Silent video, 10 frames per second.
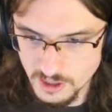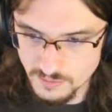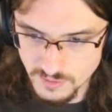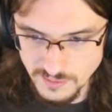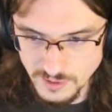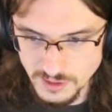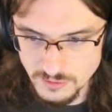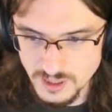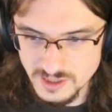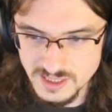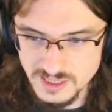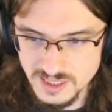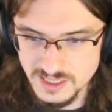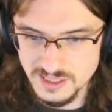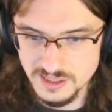Maybe The Walking
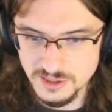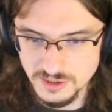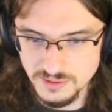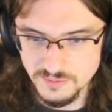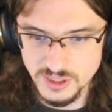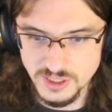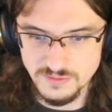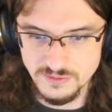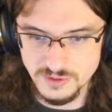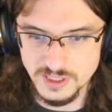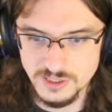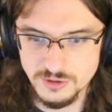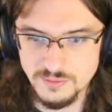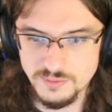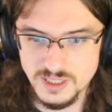Dead initially planned for Leia
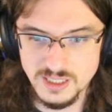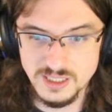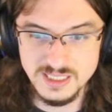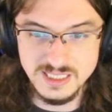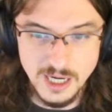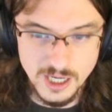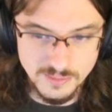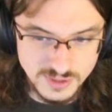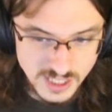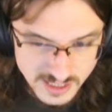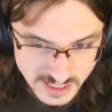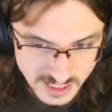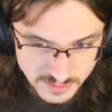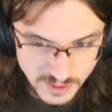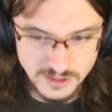to have been
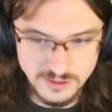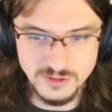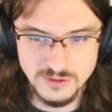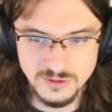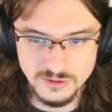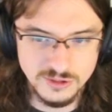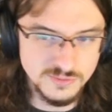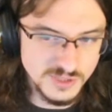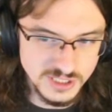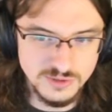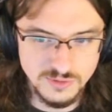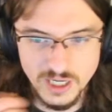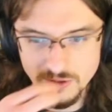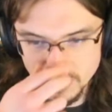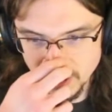abducted by her old group. This is what
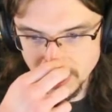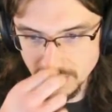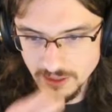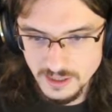I was saying.